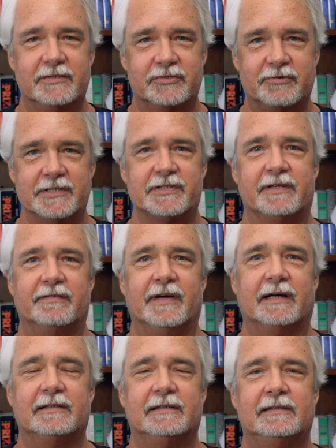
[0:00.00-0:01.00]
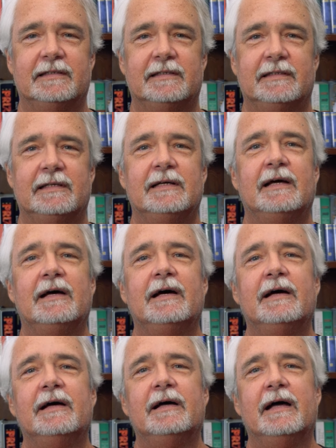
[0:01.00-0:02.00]
Streisand effect.
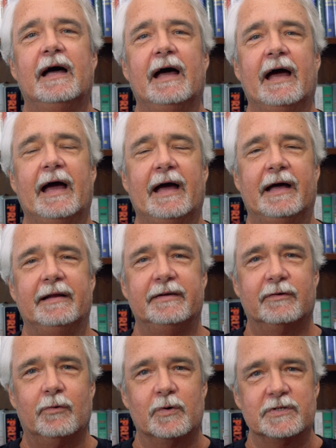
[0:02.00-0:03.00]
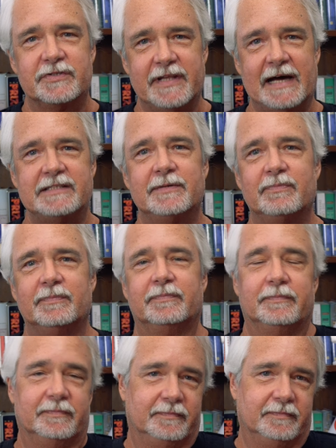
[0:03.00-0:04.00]
And of course, that's a,
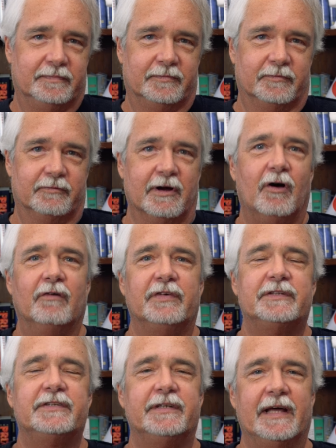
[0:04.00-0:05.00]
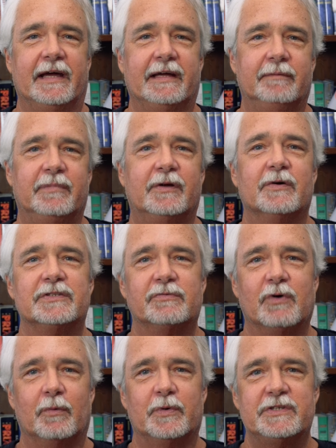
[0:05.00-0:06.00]
relevant today because
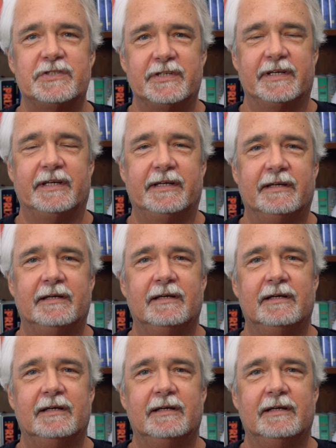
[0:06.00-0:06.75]
of what we see